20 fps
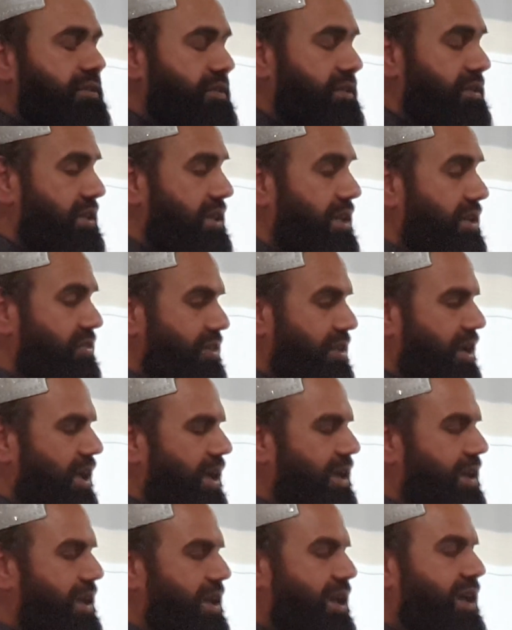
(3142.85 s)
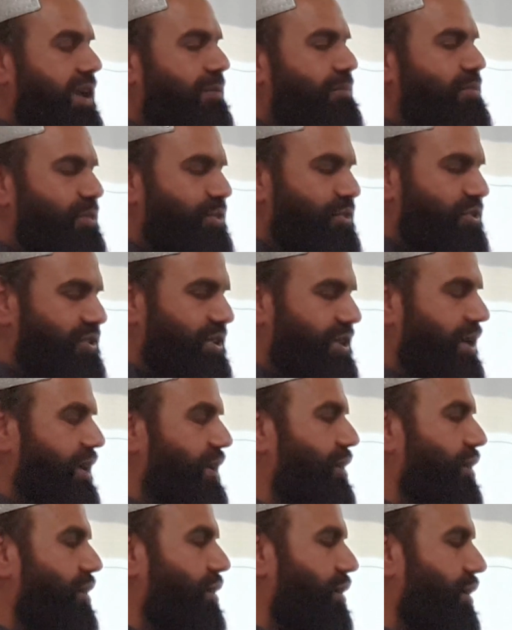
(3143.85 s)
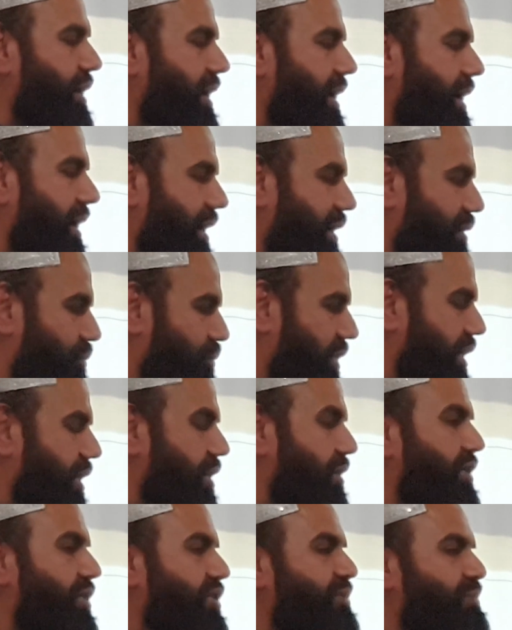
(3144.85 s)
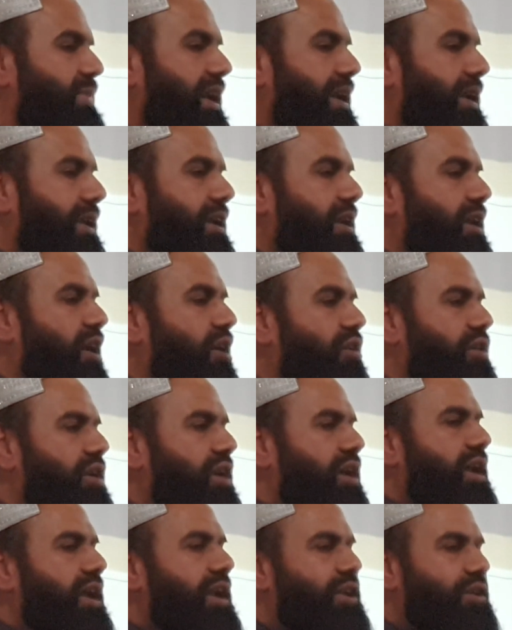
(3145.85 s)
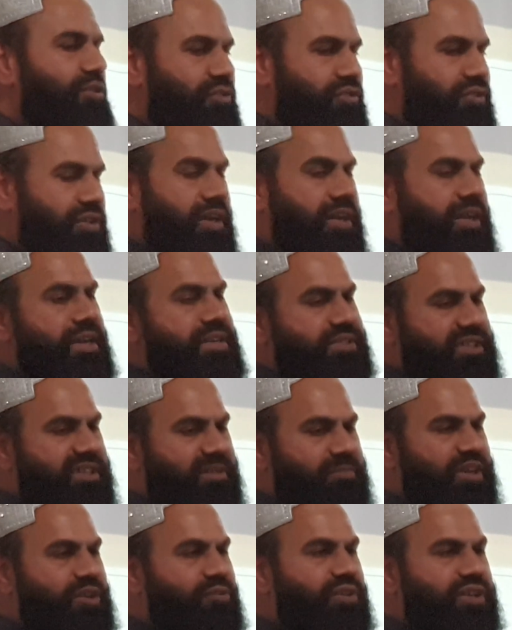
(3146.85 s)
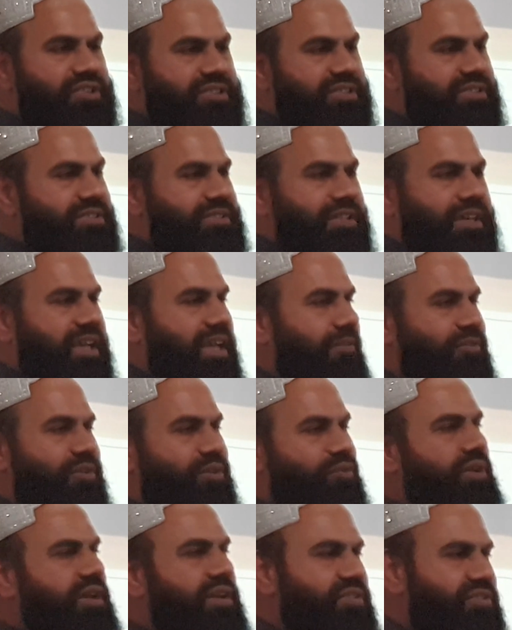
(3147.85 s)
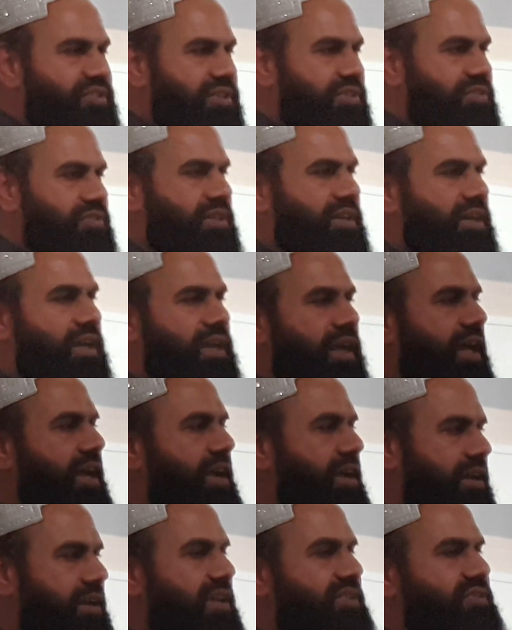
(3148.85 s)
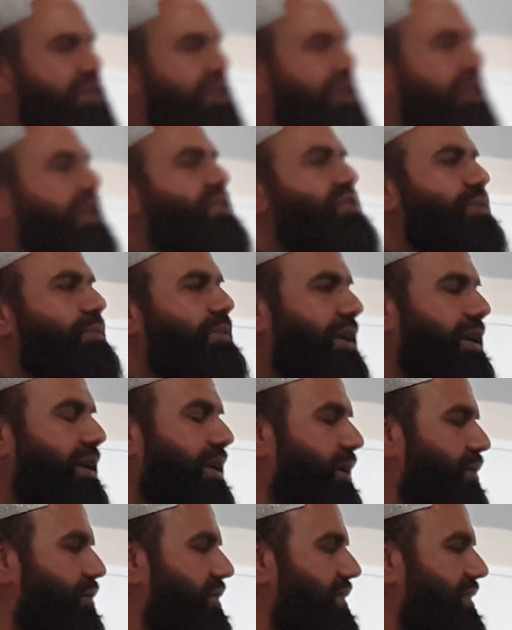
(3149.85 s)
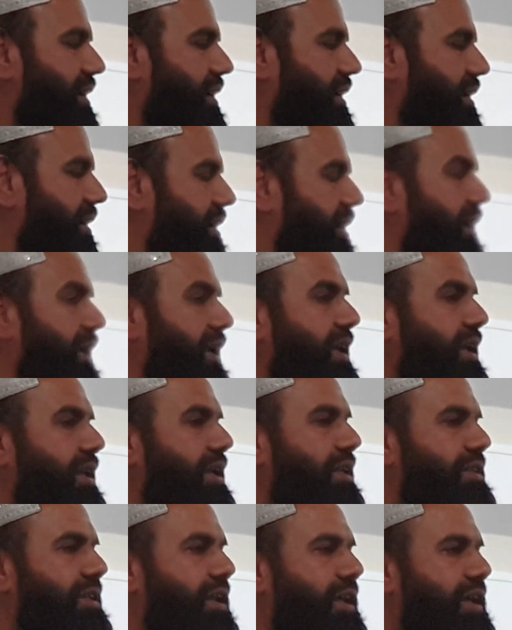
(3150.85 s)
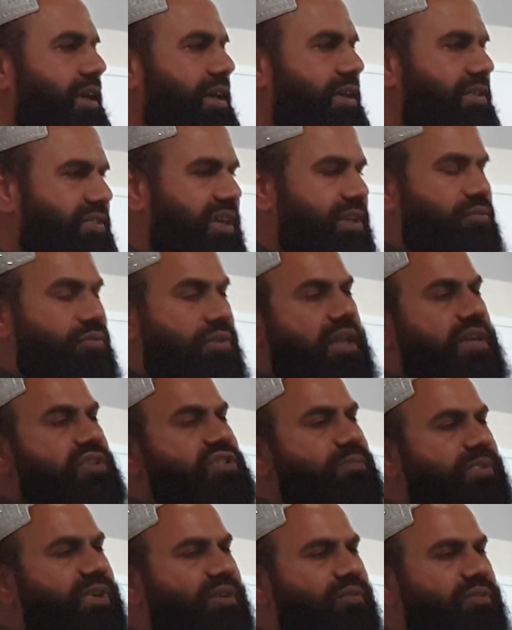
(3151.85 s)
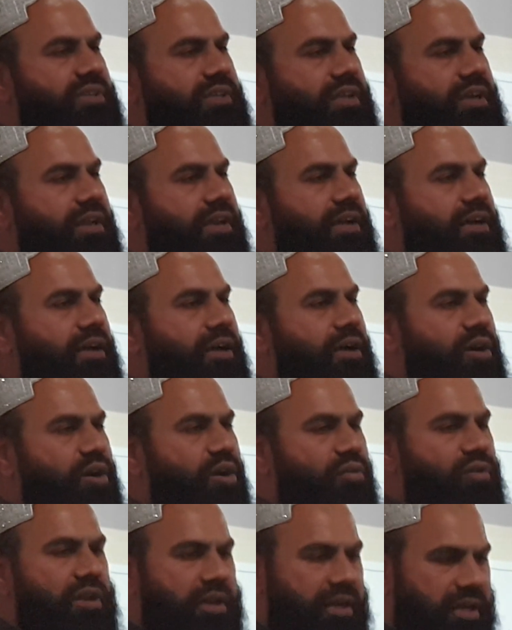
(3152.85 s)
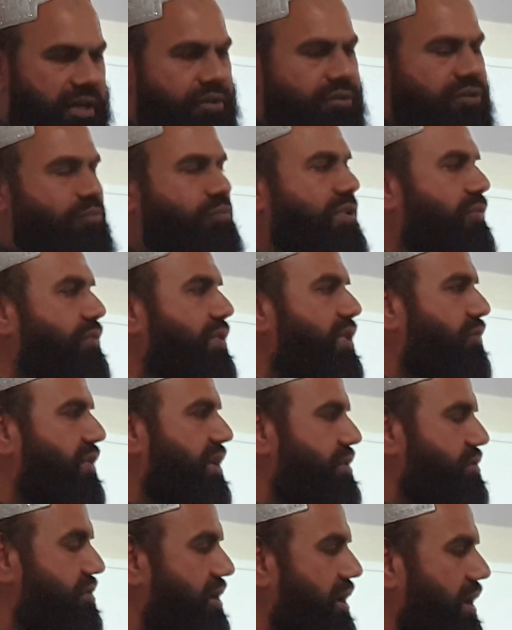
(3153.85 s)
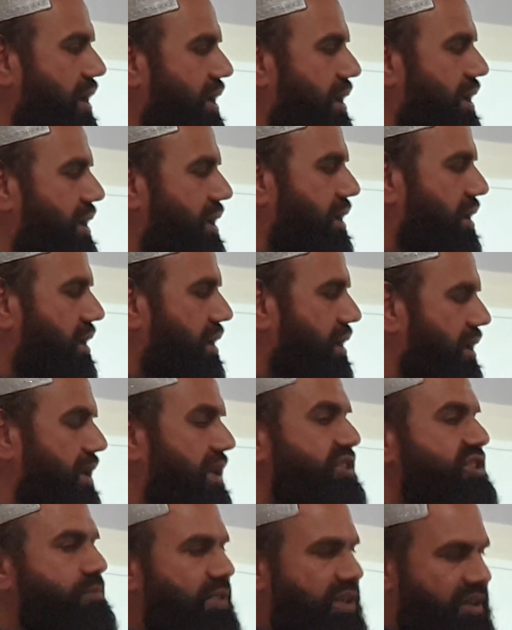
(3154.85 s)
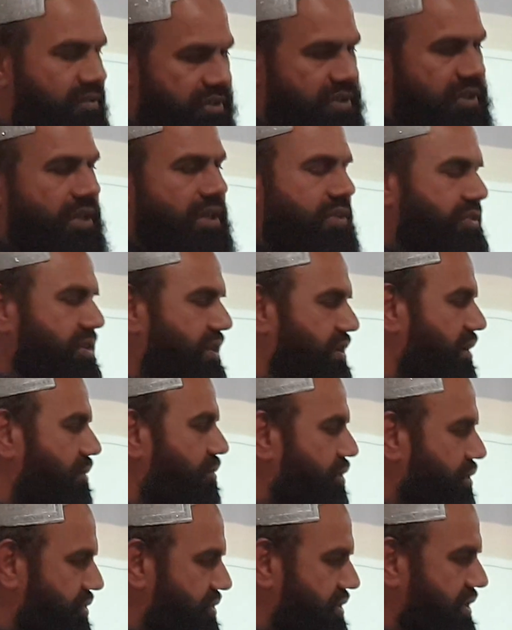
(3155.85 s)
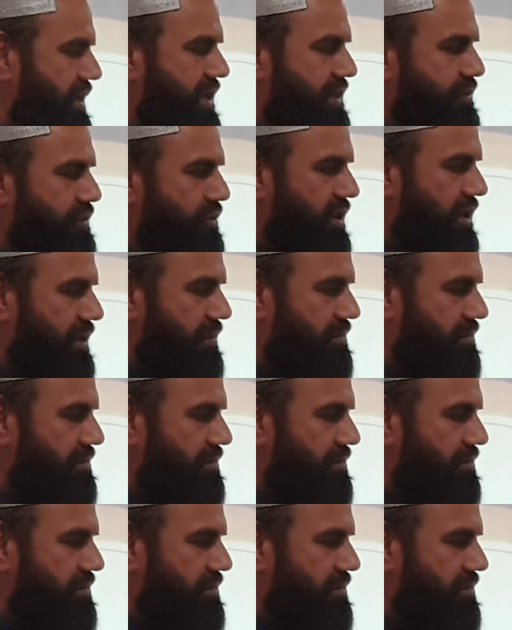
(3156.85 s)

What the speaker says: He said, I came to see you and pay you respect and honor, and you stop asking me questions. I have no answers. I can ask Allah subhanahu wa ta'ala. He said to Allah subhanahu wa ta'ala, oh Allah, your prophet want to die. Allah subhanahu wa ta'ala said to him, cause the death for him.